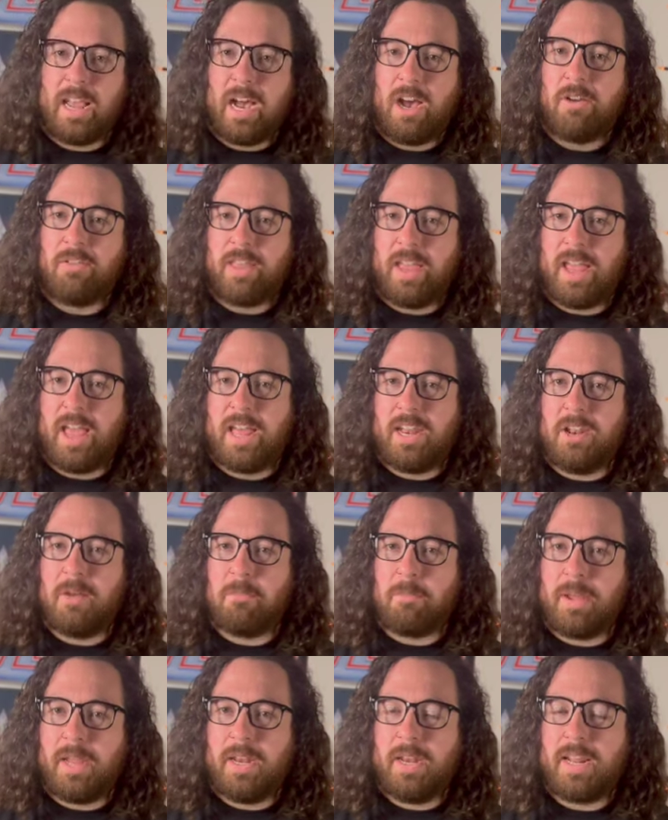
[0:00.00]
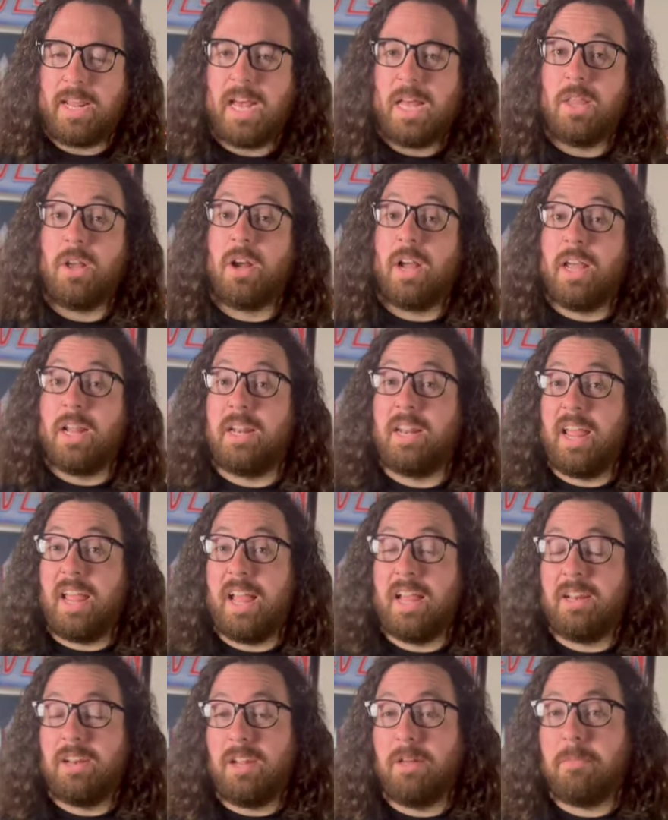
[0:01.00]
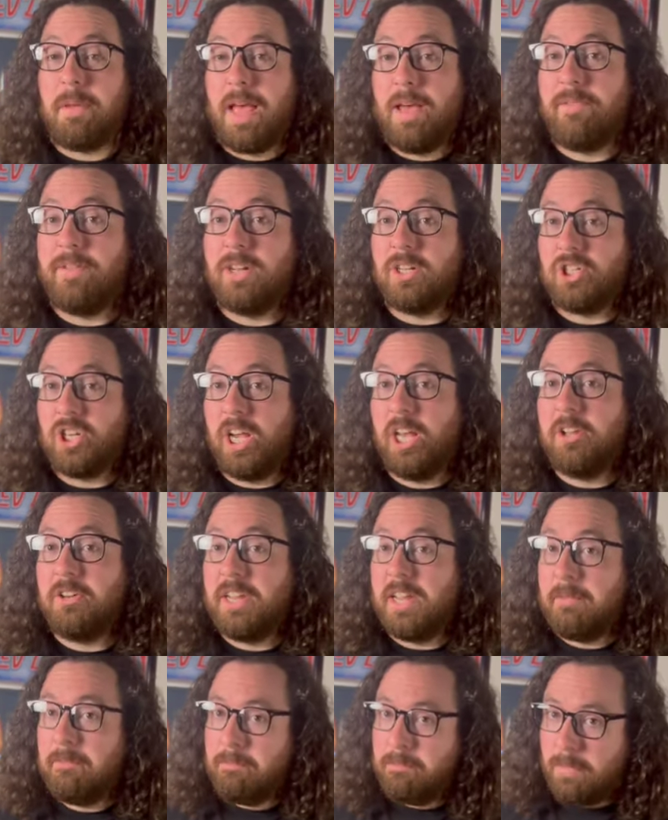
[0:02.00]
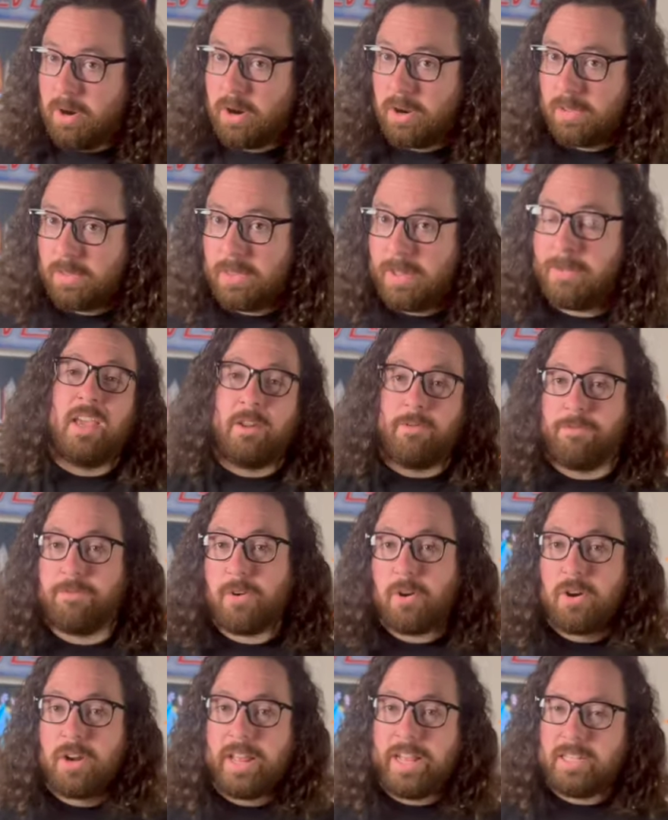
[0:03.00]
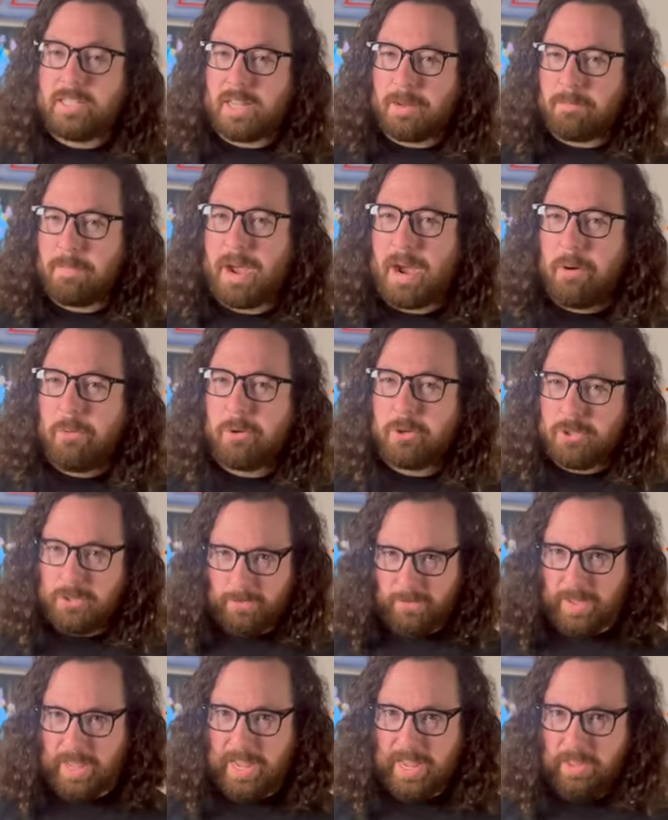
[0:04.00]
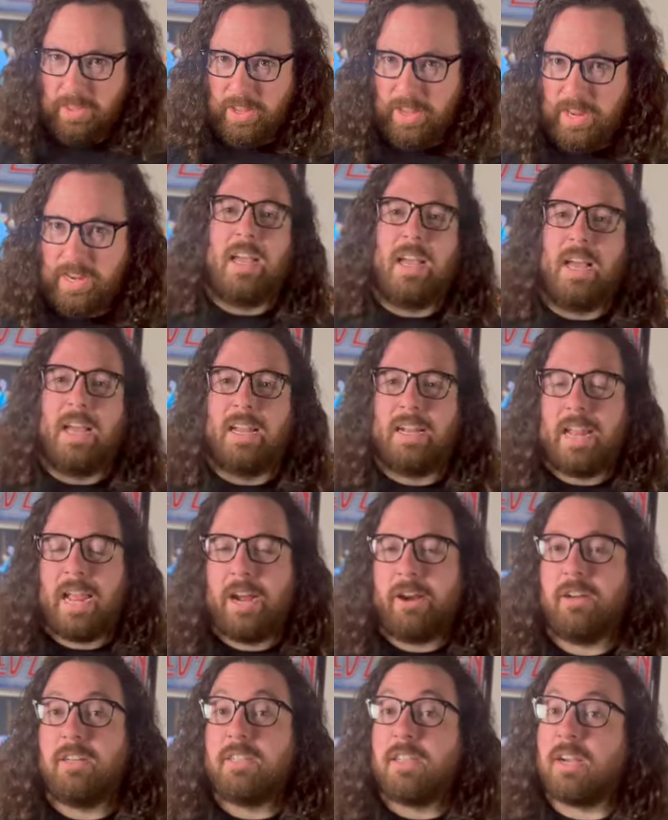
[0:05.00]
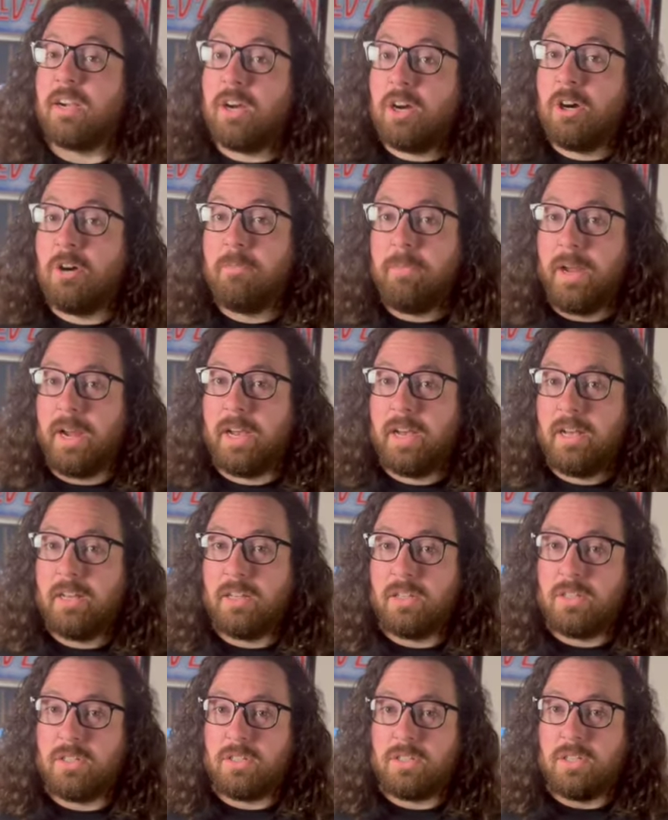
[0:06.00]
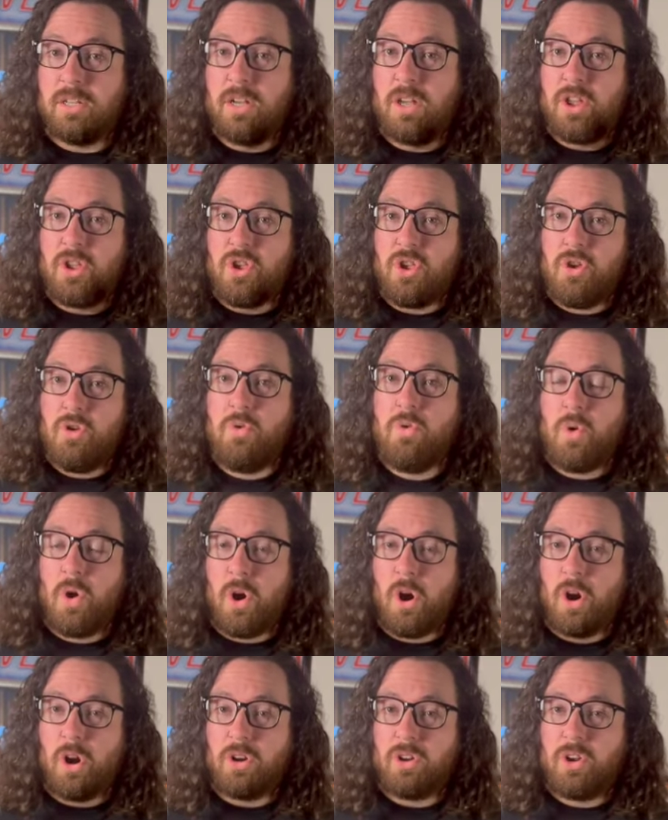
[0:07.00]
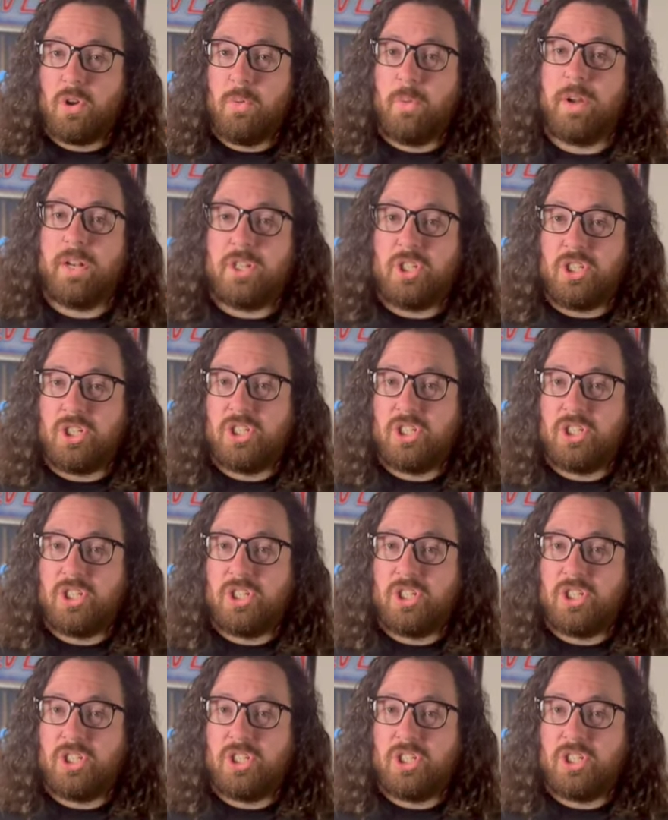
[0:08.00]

how they end up being together, and they end up having a child named Martha. And Fern has like powers of healing, and Harry's like, oh, because you are doing